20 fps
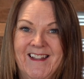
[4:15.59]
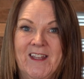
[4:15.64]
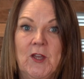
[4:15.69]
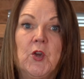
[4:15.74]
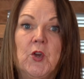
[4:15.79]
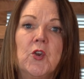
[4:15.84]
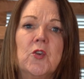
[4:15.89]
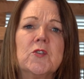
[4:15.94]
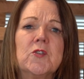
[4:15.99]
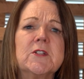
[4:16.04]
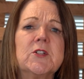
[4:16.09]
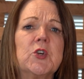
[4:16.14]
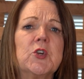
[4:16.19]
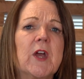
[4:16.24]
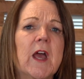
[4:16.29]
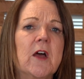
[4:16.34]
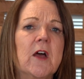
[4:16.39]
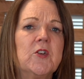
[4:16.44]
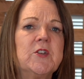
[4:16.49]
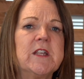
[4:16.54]
You can also
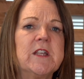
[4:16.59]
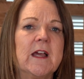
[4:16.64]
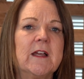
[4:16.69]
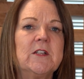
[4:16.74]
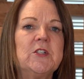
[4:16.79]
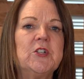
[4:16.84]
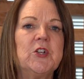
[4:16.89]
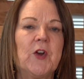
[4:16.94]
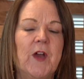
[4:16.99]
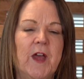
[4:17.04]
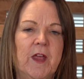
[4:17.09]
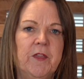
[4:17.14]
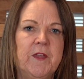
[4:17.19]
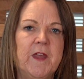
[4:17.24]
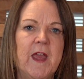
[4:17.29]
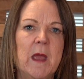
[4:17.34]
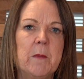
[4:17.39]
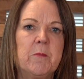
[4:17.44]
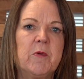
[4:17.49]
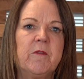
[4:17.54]
contact your
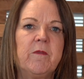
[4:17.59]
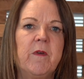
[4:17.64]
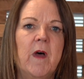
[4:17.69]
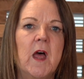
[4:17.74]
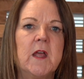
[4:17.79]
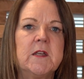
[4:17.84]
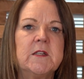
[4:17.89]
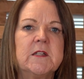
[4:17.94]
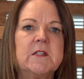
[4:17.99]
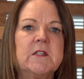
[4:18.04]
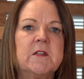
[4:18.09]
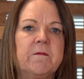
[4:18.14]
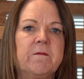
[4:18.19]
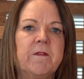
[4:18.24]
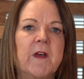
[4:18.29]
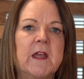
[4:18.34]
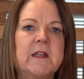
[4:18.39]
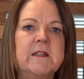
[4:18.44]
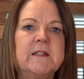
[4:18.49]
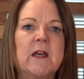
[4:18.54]
healthcare provider to
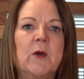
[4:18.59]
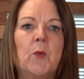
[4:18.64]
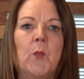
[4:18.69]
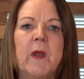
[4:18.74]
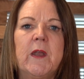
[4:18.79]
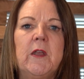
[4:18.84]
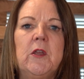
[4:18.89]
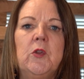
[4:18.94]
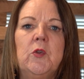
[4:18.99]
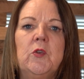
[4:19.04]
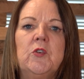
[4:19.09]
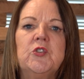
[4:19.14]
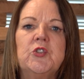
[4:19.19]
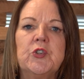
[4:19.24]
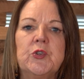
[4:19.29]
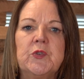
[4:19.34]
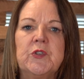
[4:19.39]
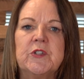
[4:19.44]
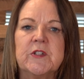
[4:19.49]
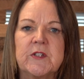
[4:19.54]
find out when you're
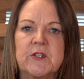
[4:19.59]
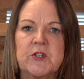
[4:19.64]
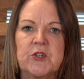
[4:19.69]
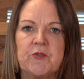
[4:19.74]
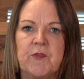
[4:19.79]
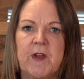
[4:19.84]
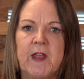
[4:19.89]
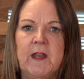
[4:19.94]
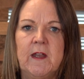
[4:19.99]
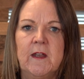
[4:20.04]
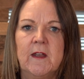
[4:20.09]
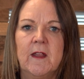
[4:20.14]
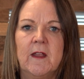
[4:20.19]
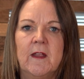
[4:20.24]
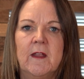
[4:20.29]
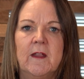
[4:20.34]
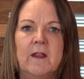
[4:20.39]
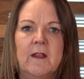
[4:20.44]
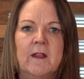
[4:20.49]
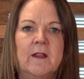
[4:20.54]
due to screen.
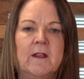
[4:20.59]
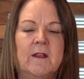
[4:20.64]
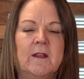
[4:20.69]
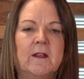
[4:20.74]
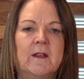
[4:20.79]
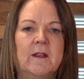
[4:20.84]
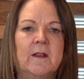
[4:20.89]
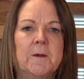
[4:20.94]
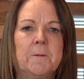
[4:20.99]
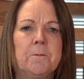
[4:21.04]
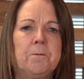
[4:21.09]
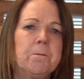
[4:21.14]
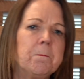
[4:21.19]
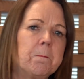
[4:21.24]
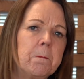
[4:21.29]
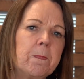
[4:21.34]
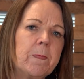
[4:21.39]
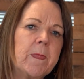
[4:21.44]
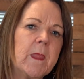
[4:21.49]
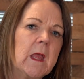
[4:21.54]

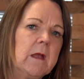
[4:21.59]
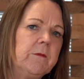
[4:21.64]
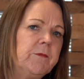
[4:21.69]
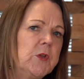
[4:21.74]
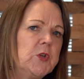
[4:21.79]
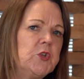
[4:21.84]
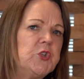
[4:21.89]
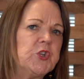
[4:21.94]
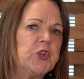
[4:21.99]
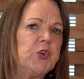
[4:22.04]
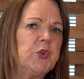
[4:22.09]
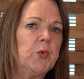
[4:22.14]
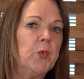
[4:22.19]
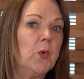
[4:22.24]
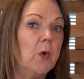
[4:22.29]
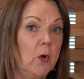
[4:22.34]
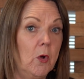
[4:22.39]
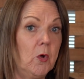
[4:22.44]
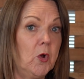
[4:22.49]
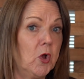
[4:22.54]
If you're
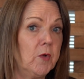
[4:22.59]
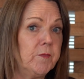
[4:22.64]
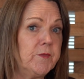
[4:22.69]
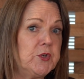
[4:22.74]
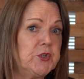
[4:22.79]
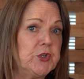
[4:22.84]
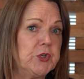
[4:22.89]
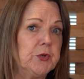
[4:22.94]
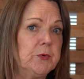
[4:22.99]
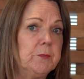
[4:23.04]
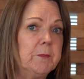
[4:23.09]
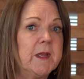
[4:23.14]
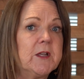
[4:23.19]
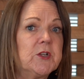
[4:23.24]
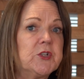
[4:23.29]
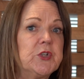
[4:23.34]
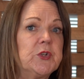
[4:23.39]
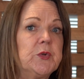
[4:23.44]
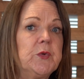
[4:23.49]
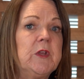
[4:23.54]
due or overdue, make
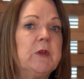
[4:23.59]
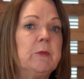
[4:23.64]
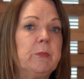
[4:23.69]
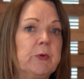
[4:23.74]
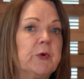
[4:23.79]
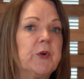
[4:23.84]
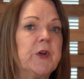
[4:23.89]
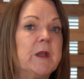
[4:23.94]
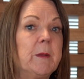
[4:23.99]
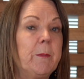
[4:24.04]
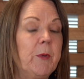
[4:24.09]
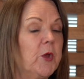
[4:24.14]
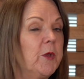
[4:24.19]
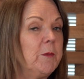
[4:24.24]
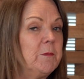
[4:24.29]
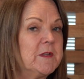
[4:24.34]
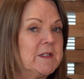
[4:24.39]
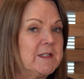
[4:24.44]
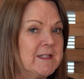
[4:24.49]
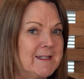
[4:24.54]
sure you book an
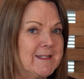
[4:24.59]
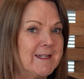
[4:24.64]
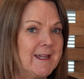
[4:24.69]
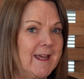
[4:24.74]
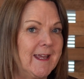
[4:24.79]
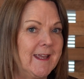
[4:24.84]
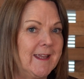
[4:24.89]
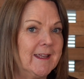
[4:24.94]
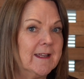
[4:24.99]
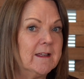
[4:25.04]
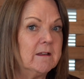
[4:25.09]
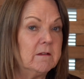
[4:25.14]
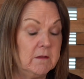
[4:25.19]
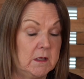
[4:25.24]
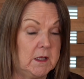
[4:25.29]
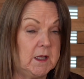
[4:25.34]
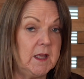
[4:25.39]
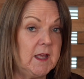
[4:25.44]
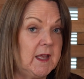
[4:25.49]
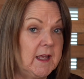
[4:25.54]
appointment today.
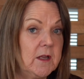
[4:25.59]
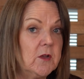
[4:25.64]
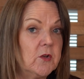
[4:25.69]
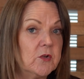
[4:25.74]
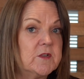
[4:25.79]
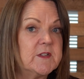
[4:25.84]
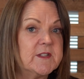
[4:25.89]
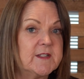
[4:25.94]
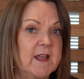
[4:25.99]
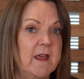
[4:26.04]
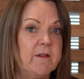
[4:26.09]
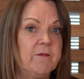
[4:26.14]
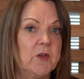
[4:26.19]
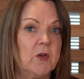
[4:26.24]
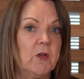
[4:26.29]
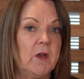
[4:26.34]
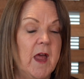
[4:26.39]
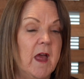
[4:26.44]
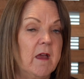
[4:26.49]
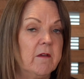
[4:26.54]
It could save
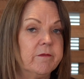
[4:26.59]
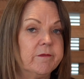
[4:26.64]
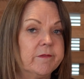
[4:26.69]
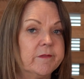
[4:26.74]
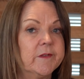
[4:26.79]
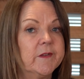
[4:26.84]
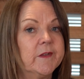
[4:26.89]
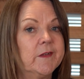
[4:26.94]
your life.